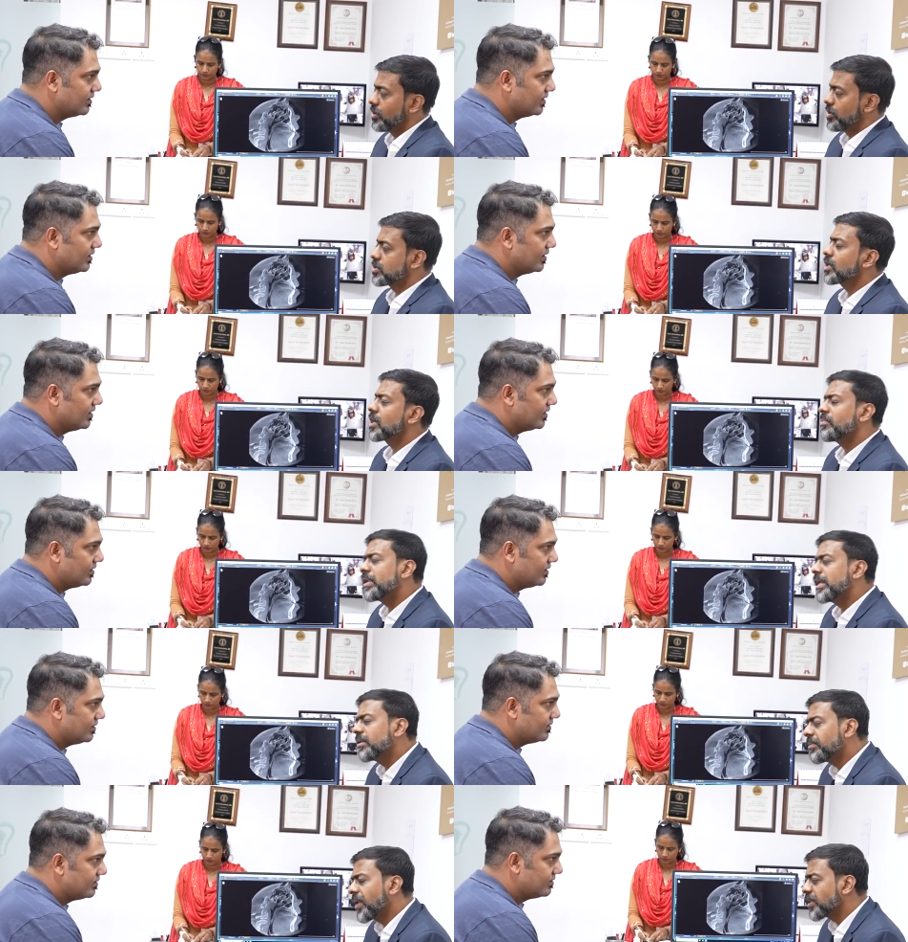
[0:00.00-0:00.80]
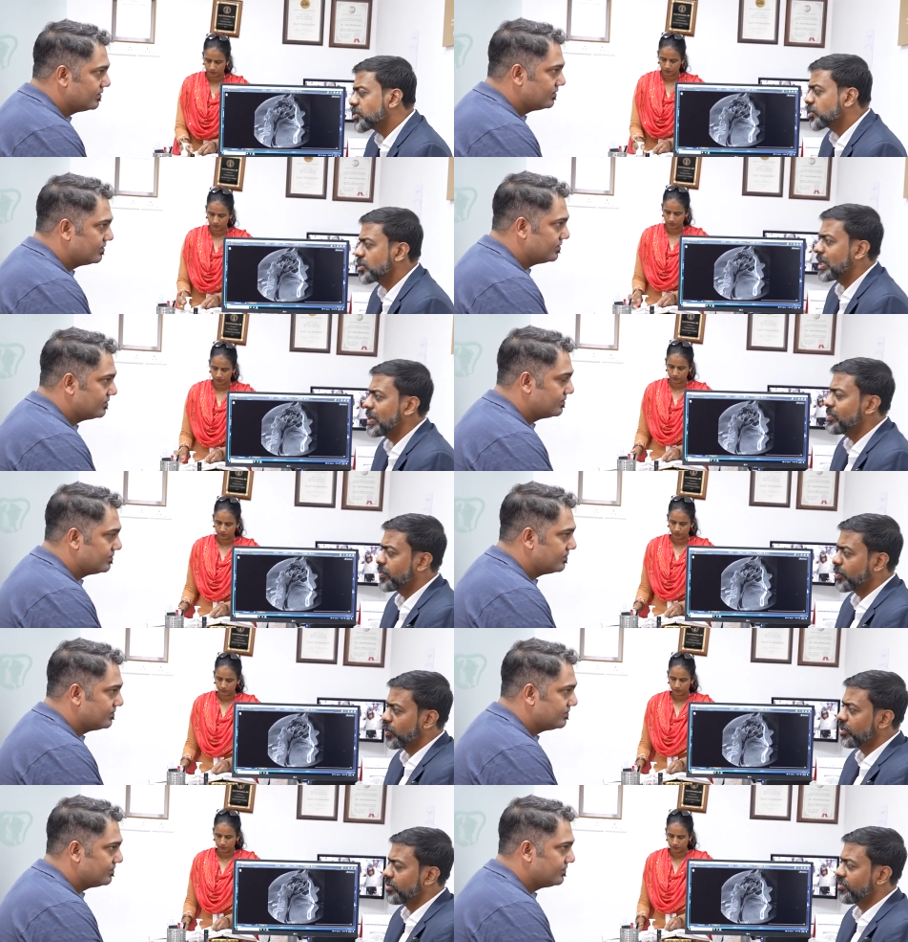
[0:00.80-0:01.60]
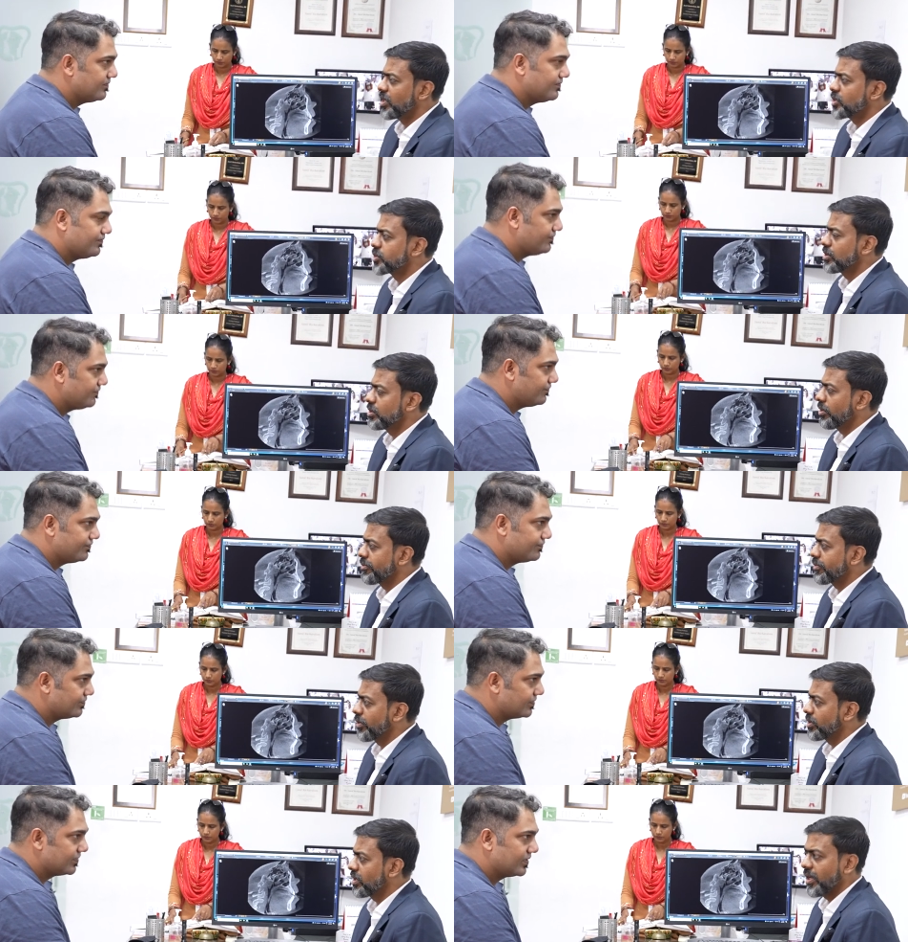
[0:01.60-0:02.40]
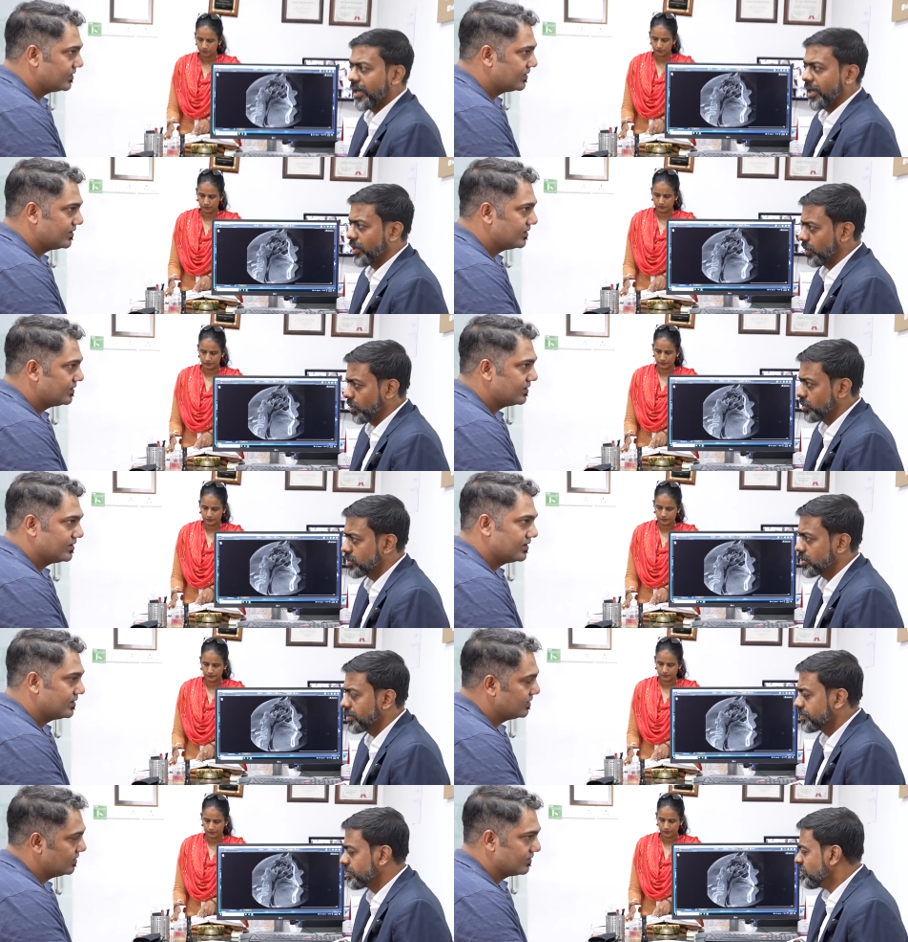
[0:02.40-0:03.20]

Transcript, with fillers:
Speaker 1: So it will be a much improved version of your current nose.